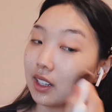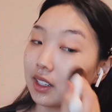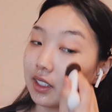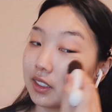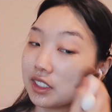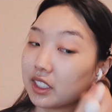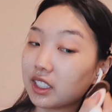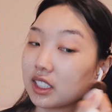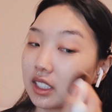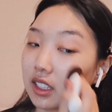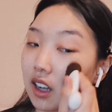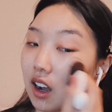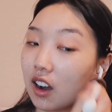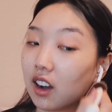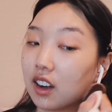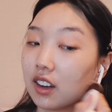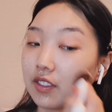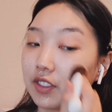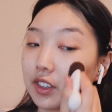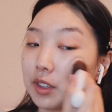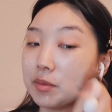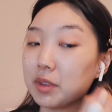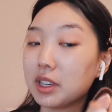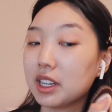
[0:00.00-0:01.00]
and it was just
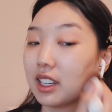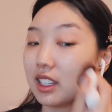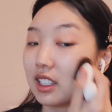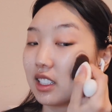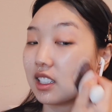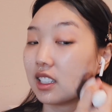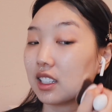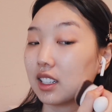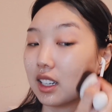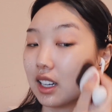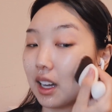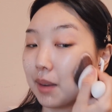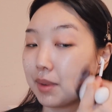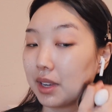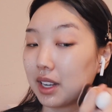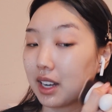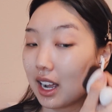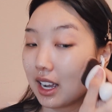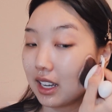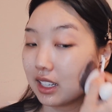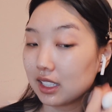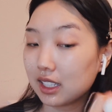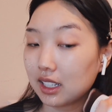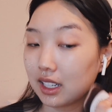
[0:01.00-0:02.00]
hard for me to, I mean,
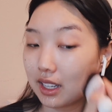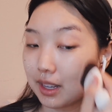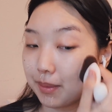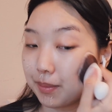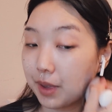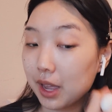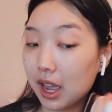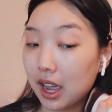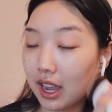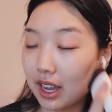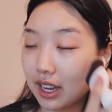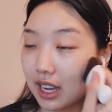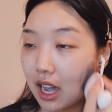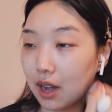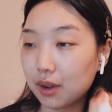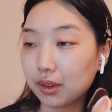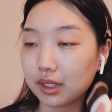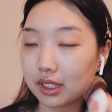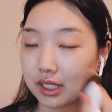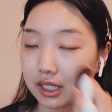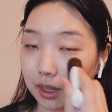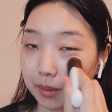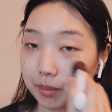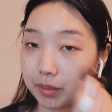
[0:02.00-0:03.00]
I did hang out
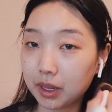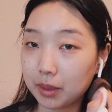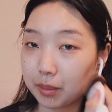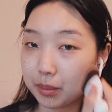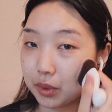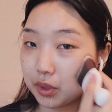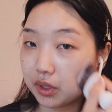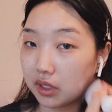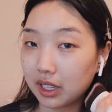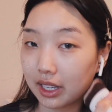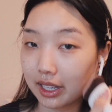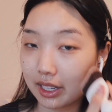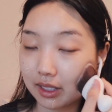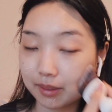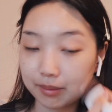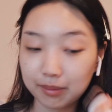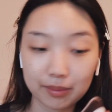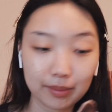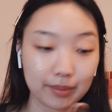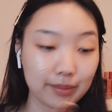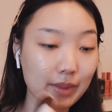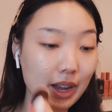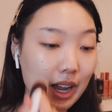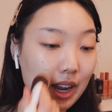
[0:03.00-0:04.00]
with some people, like
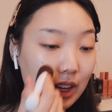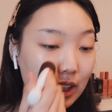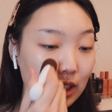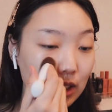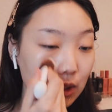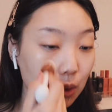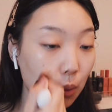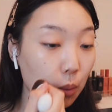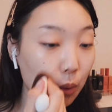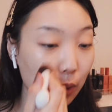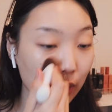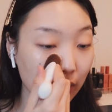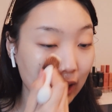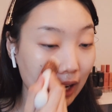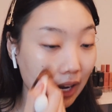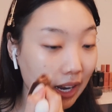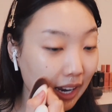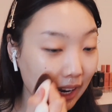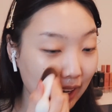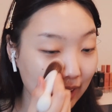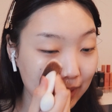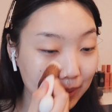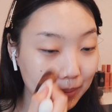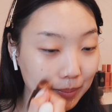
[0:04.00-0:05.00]
my tour
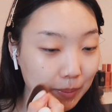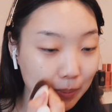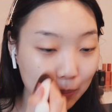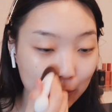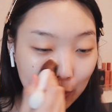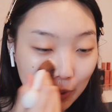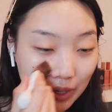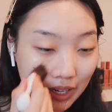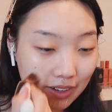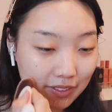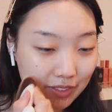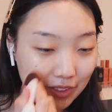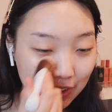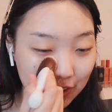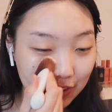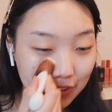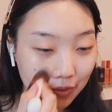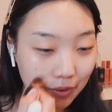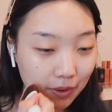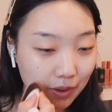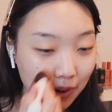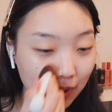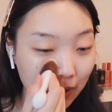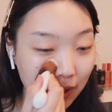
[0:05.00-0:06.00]
guide, whatever,
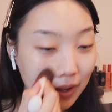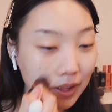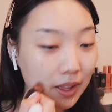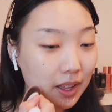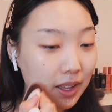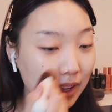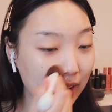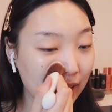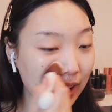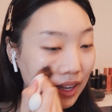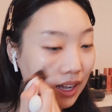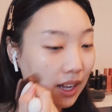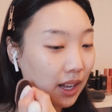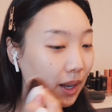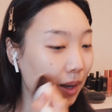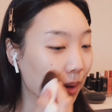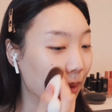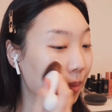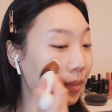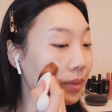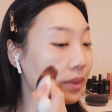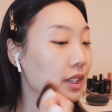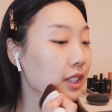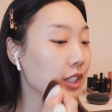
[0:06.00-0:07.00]
for
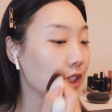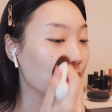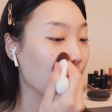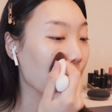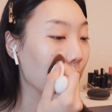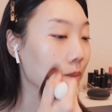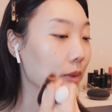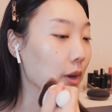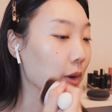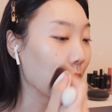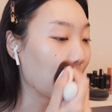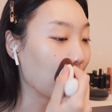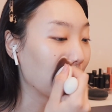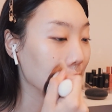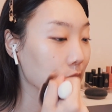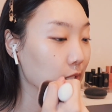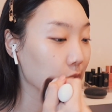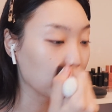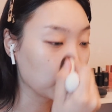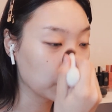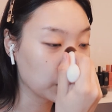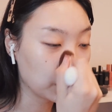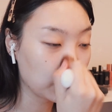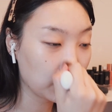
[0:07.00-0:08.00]
showing me around
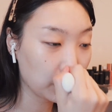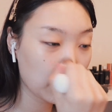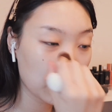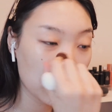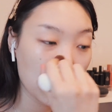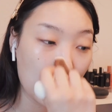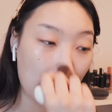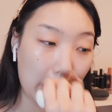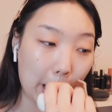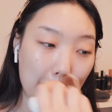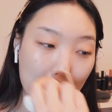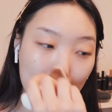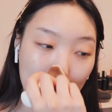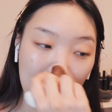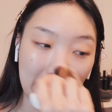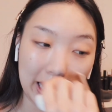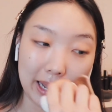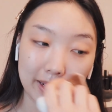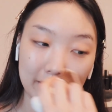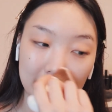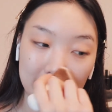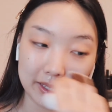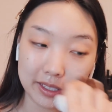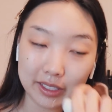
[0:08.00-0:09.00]
school,
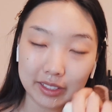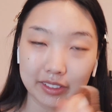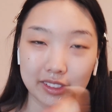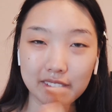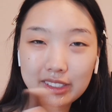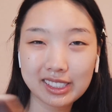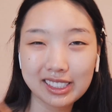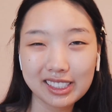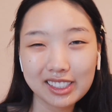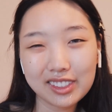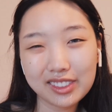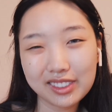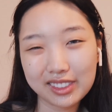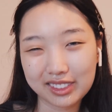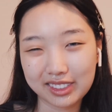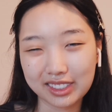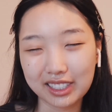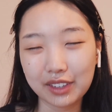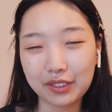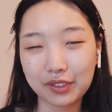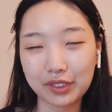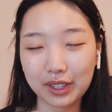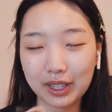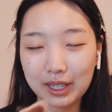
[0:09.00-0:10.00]
but and it's still
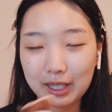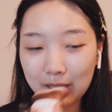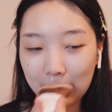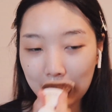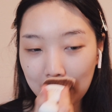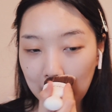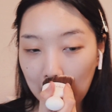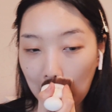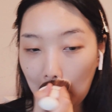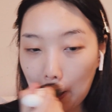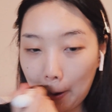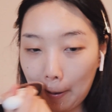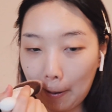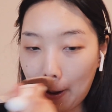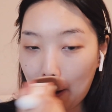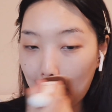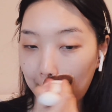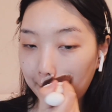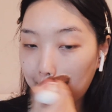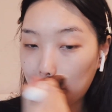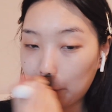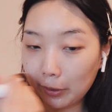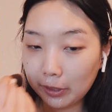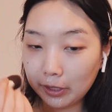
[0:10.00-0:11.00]
different. Like,
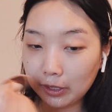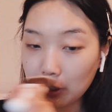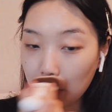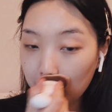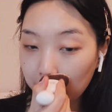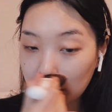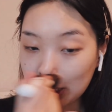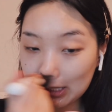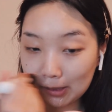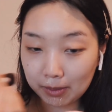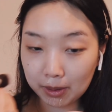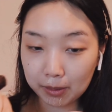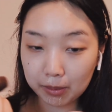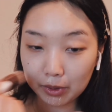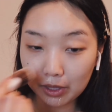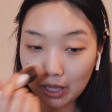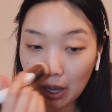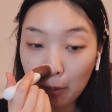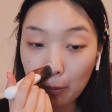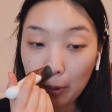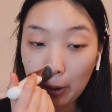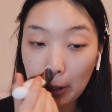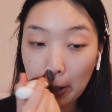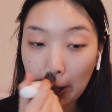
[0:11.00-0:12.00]
I don't really know these people
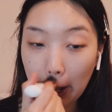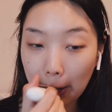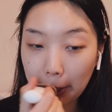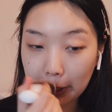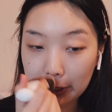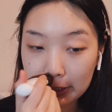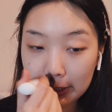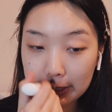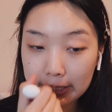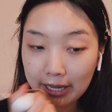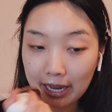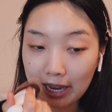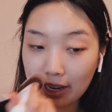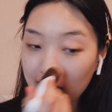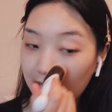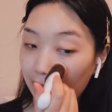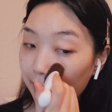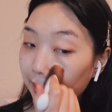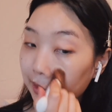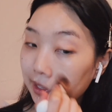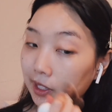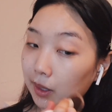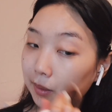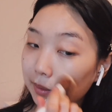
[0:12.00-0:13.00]
that well. I just hang
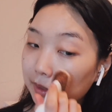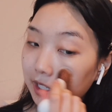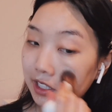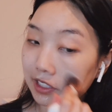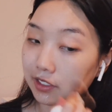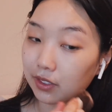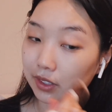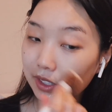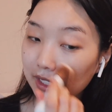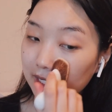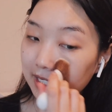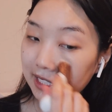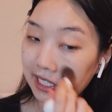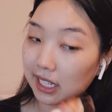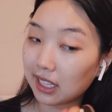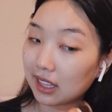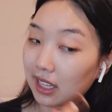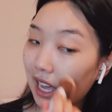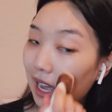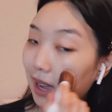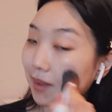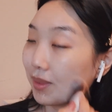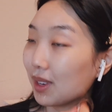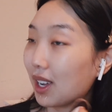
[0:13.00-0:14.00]
out with them just for the sake
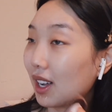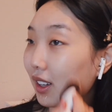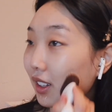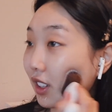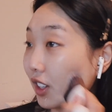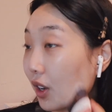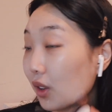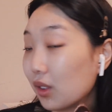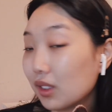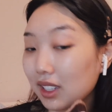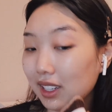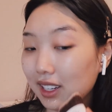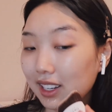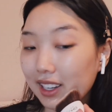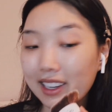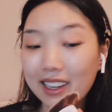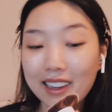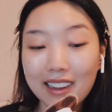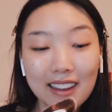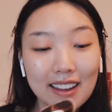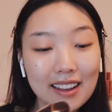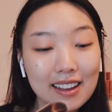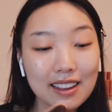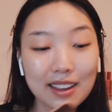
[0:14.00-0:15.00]
that I'm not
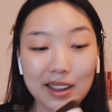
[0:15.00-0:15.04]
lonely